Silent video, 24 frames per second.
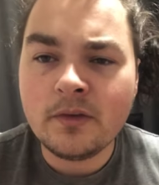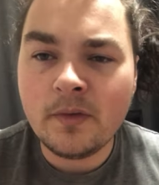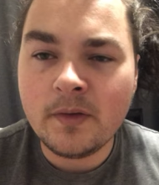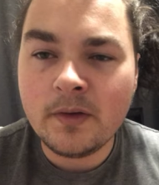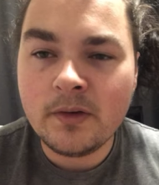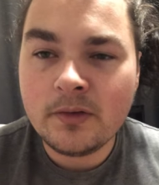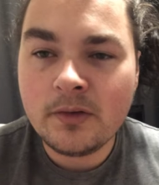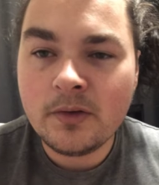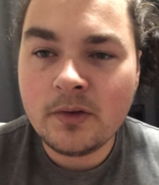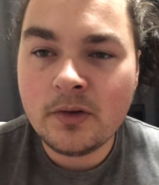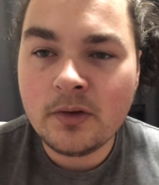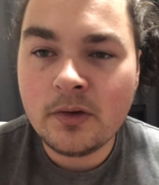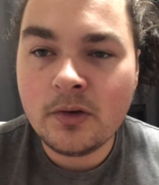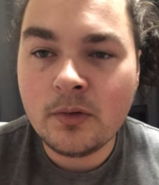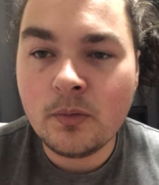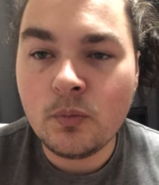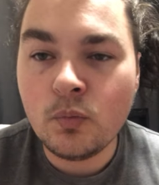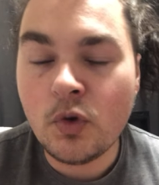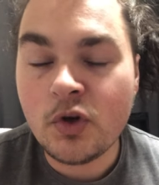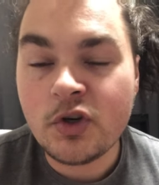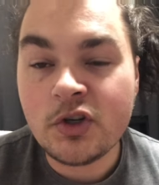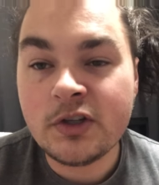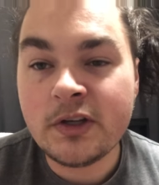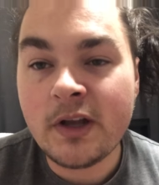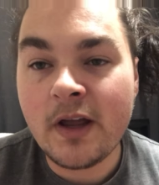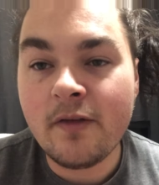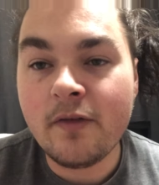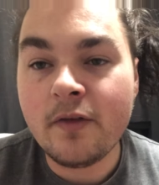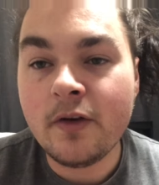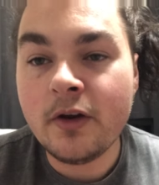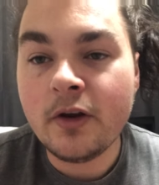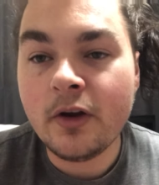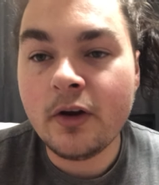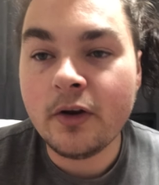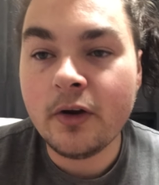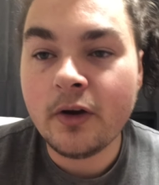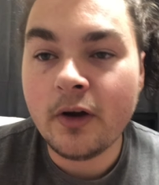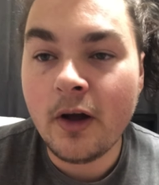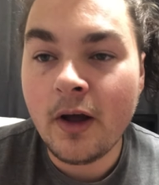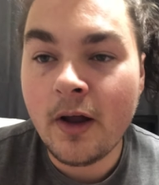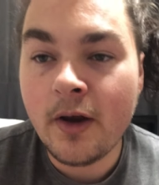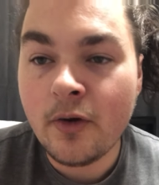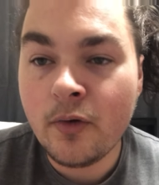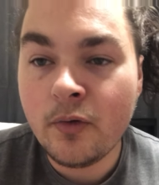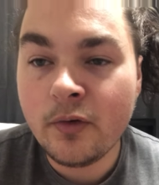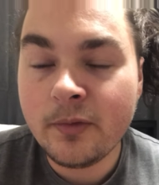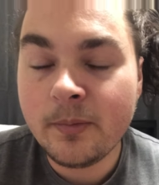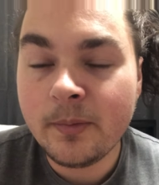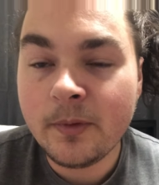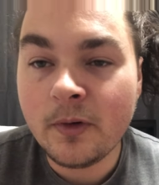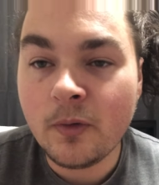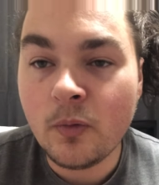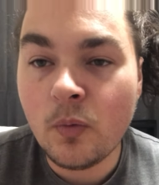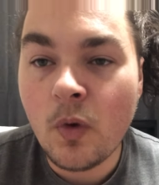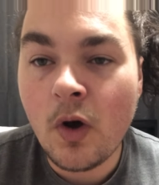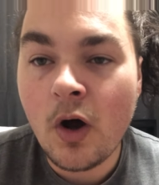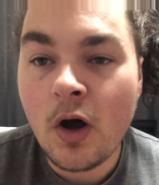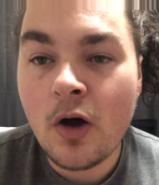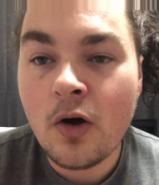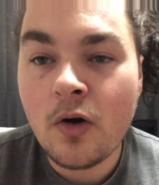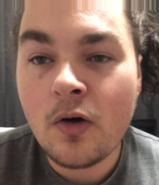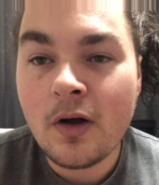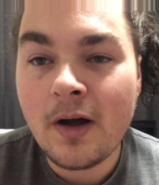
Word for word: thanks for watching that video. I know it's been a while.